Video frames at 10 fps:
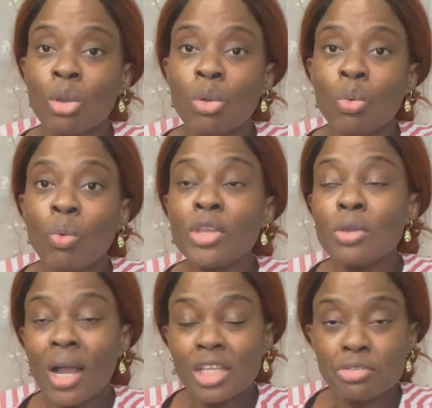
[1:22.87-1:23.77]
When
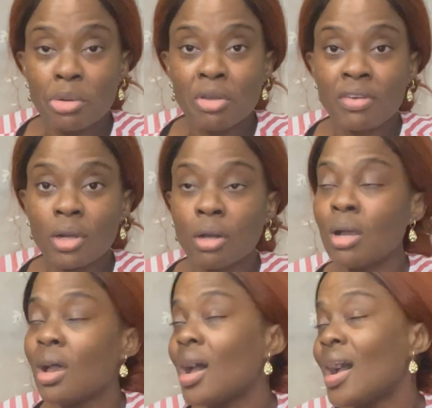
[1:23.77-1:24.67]
you ask for a referral,
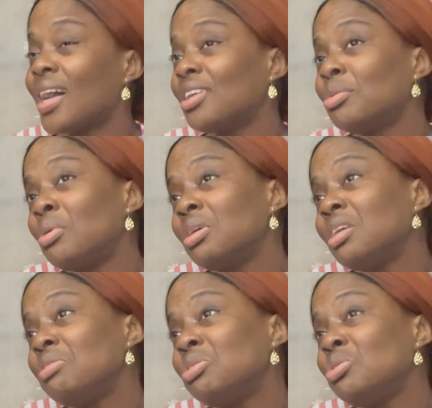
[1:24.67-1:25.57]
either they will not
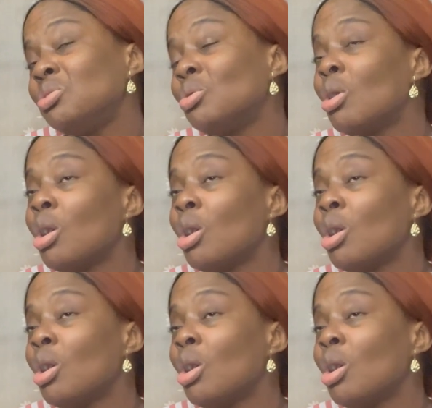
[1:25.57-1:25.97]
give it to you,